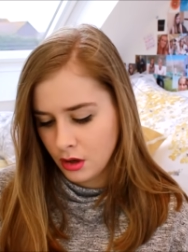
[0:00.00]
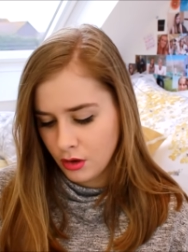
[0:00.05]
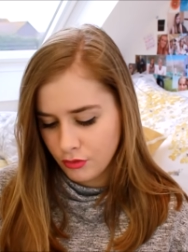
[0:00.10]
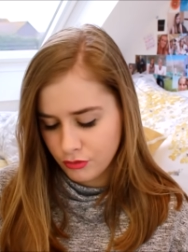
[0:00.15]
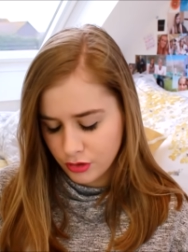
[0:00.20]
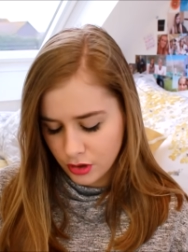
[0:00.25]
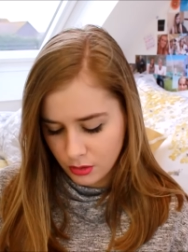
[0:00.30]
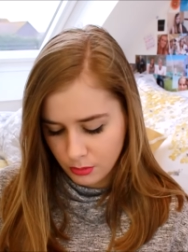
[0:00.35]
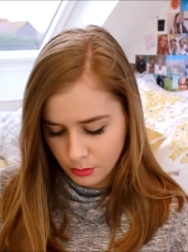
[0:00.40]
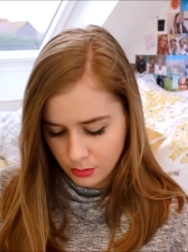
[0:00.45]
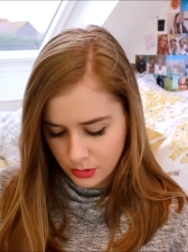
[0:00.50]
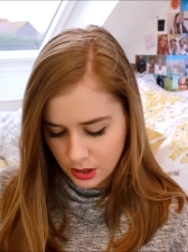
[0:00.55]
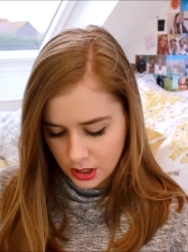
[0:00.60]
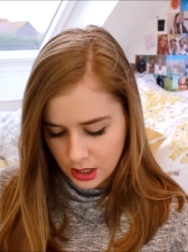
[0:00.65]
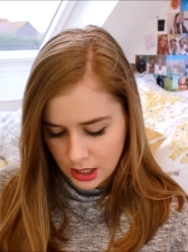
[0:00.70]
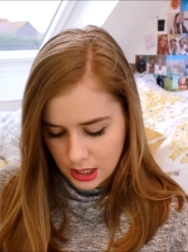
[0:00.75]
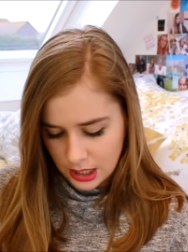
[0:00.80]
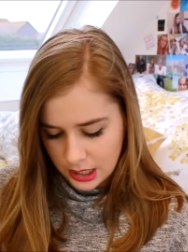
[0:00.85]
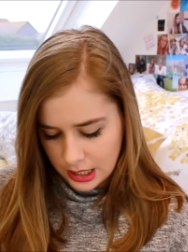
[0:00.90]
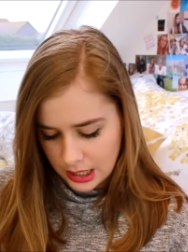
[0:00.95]
from
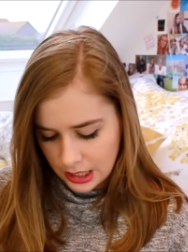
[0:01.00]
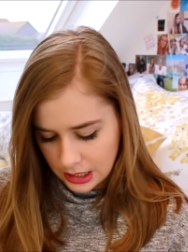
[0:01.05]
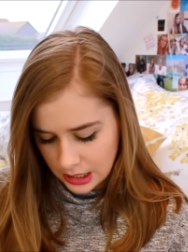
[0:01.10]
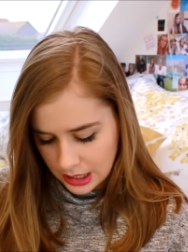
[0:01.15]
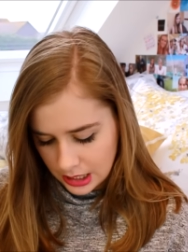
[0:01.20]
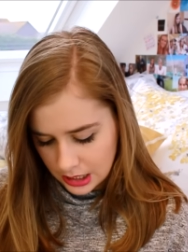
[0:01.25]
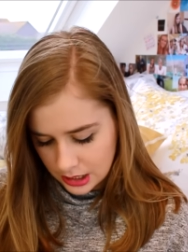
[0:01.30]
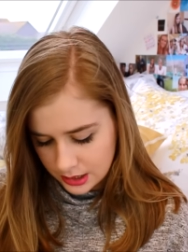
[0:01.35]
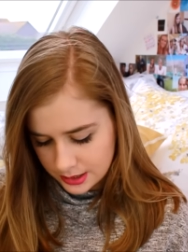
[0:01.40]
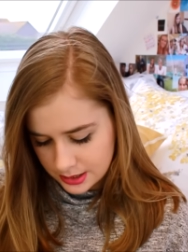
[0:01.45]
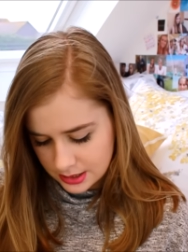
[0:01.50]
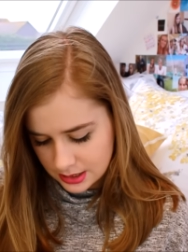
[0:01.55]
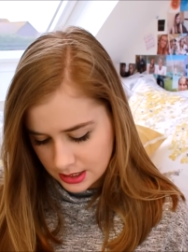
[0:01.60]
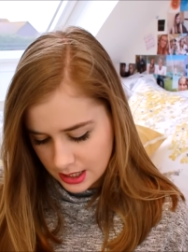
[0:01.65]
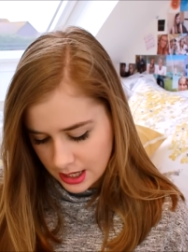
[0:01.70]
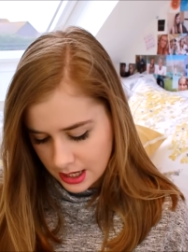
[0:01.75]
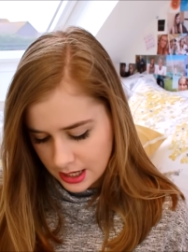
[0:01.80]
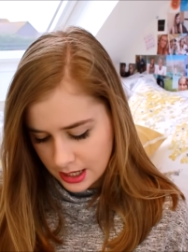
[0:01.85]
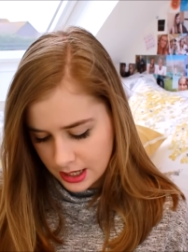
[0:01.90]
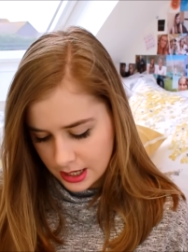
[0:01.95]
Helix,
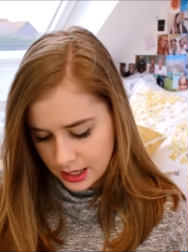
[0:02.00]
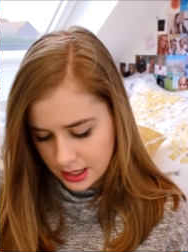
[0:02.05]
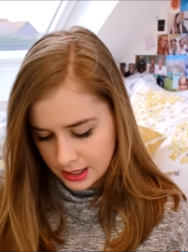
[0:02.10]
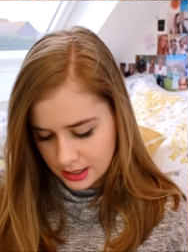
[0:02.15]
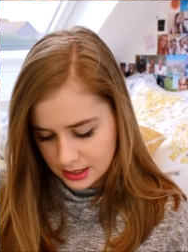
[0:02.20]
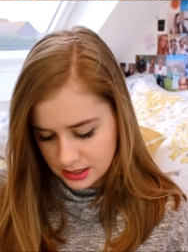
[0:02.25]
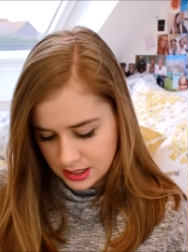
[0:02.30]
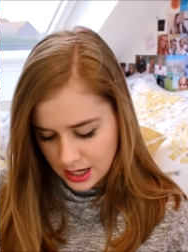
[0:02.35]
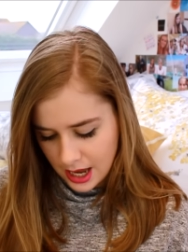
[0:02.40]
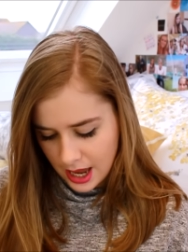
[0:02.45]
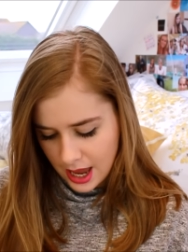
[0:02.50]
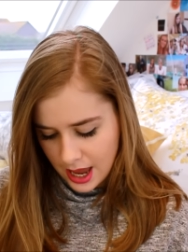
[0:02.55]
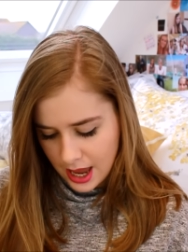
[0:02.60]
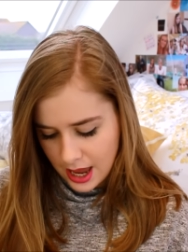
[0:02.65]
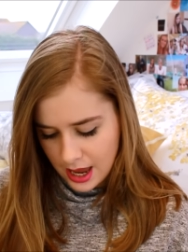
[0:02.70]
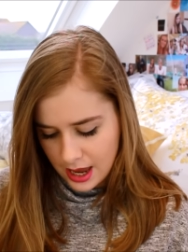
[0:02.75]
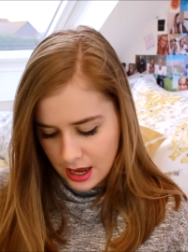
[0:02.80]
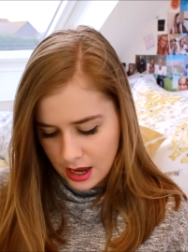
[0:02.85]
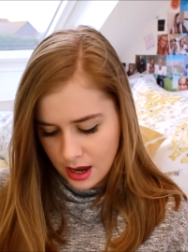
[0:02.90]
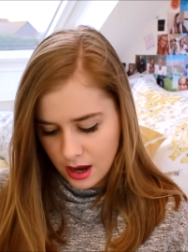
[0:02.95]
and
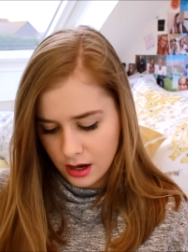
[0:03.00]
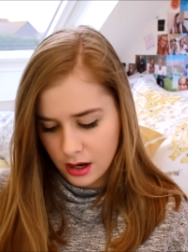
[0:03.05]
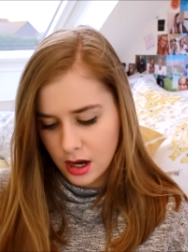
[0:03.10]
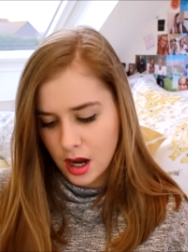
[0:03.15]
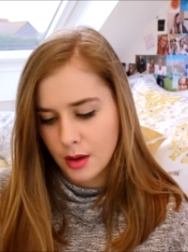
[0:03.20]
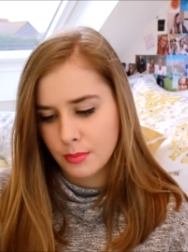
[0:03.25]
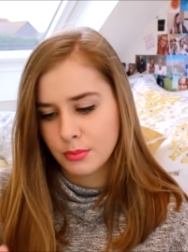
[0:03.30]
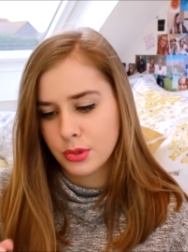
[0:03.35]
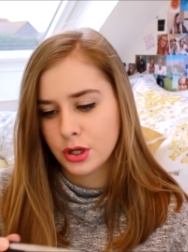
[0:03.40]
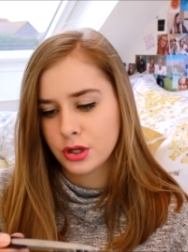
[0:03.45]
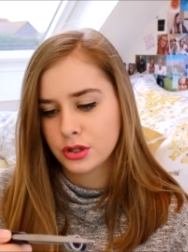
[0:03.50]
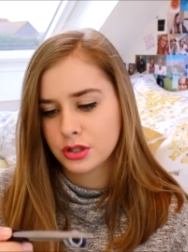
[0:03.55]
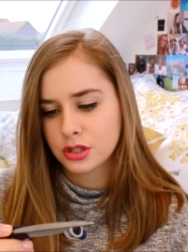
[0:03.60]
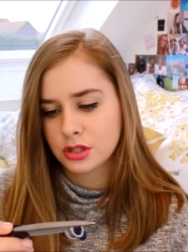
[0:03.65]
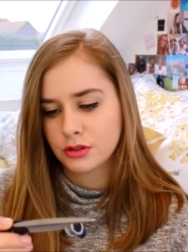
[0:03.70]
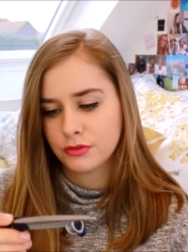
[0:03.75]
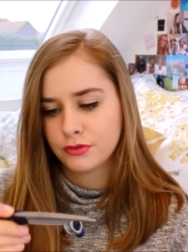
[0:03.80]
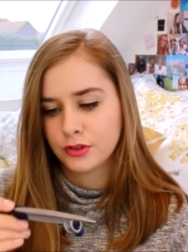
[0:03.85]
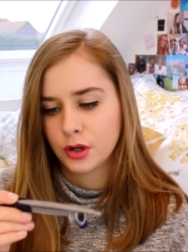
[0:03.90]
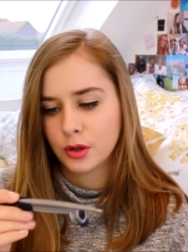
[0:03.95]
a
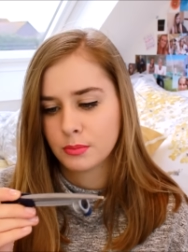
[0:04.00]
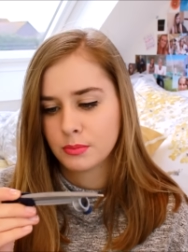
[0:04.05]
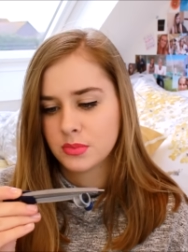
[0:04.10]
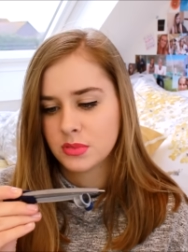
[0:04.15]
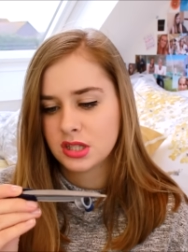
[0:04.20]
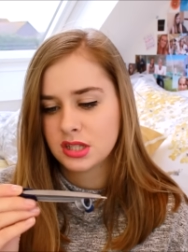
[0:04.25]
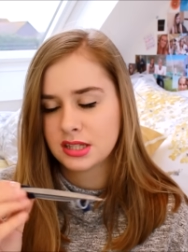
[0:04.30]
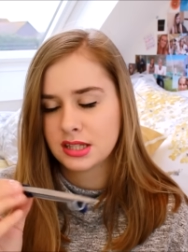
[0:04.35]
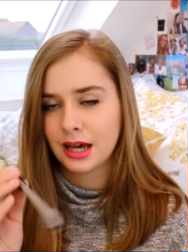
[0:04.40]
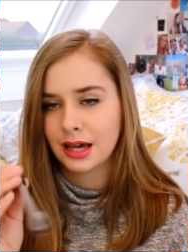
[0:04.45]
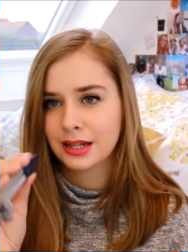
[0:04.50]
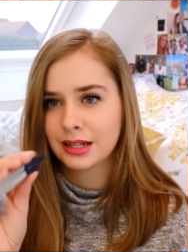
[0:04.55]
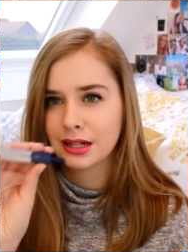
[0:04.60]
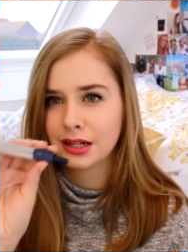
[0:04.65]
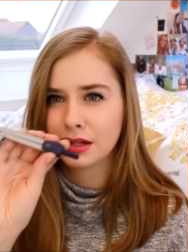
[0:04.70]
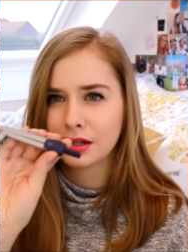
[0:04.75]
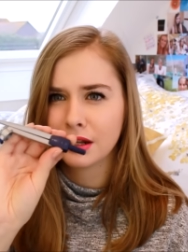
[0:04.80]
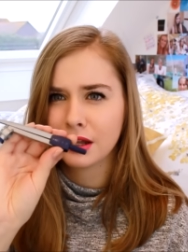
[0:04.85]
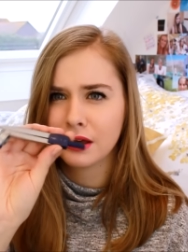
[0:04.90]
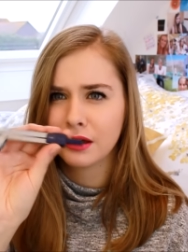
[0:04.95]
compass from
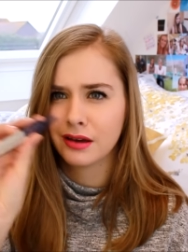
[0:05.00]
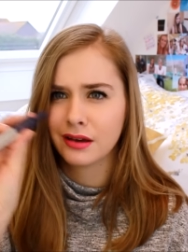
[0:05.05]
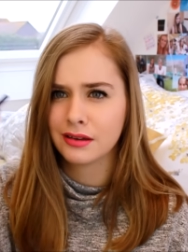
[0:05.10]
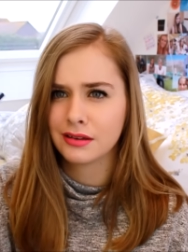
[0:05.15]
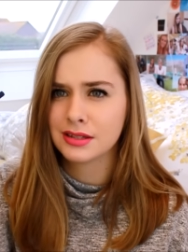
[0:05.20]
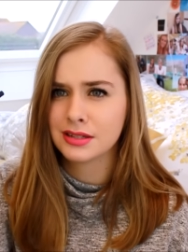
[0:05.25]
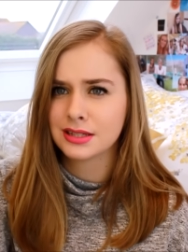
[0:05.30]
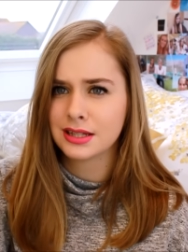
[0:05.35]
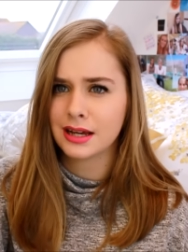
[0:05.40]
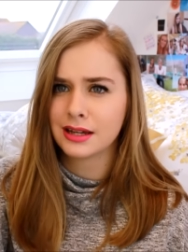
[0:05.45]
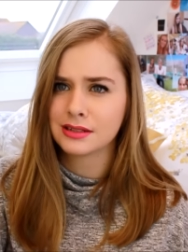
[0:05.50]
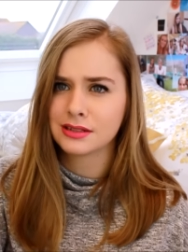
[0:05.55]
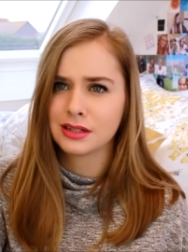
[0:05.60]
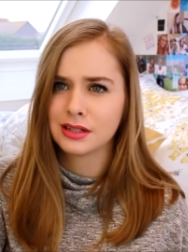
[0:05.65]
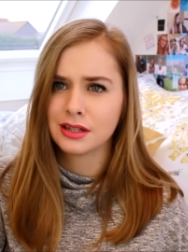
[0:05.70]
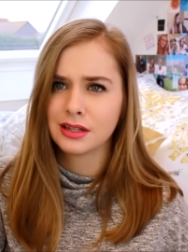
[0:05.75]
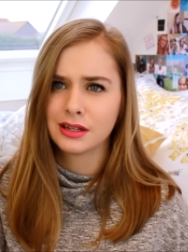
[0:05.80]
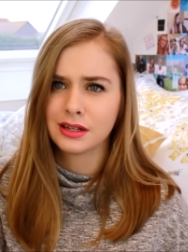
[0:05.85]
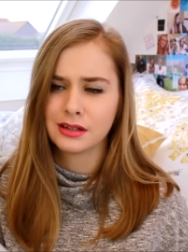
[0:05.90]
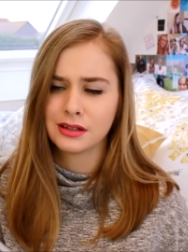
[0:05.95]
Stadler,
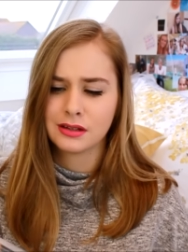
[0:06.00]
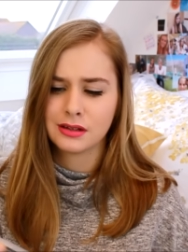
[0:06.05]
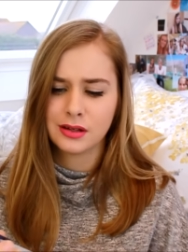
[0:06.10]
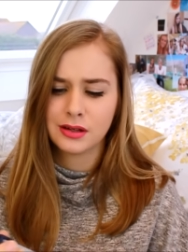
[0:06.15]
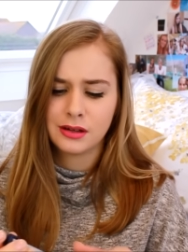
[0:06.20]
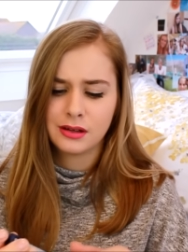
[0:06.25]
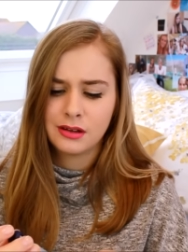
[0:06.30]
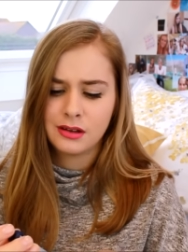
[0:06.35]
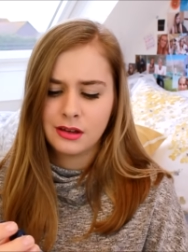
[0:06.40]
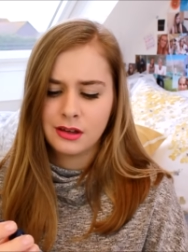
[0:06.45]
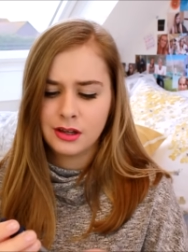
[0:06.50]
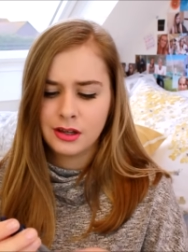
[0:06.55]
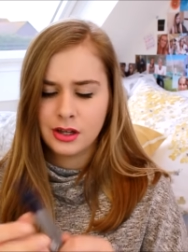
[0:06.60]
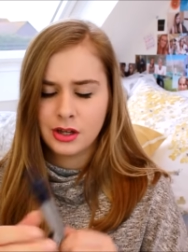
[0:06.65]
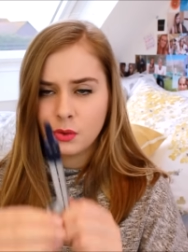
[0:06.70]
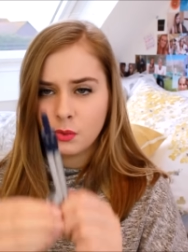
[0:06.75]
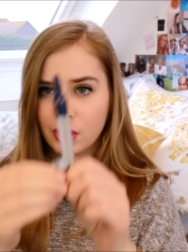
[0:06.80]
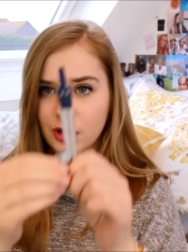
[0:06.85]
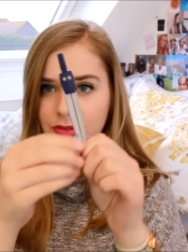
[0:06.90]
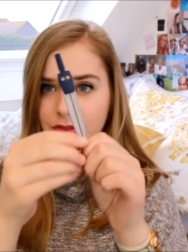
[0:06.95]
Stadler,
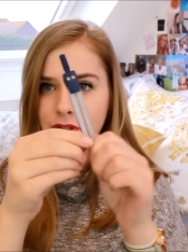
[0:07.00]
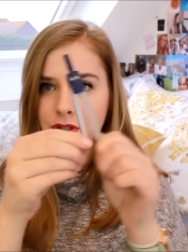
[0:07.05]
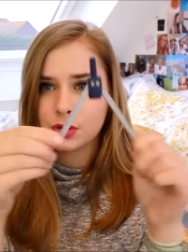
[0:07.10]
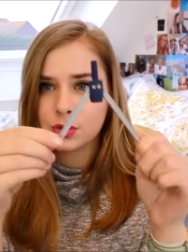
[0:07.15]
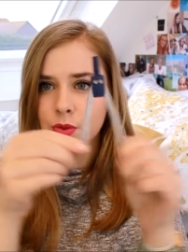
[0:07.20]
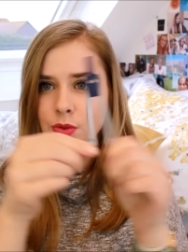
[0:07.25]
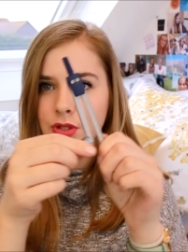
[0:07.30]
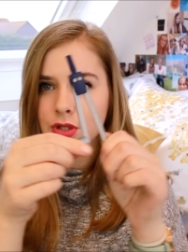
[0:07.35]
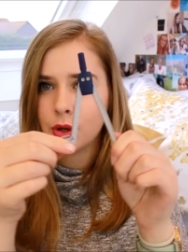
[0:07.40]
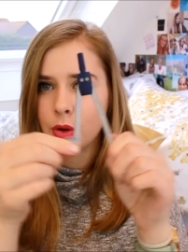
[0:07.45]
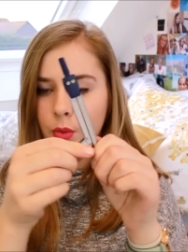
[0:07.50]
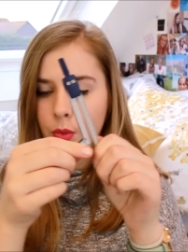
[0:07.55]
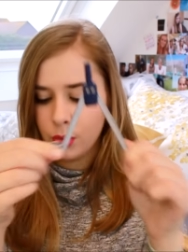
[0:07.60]
whatever it's called.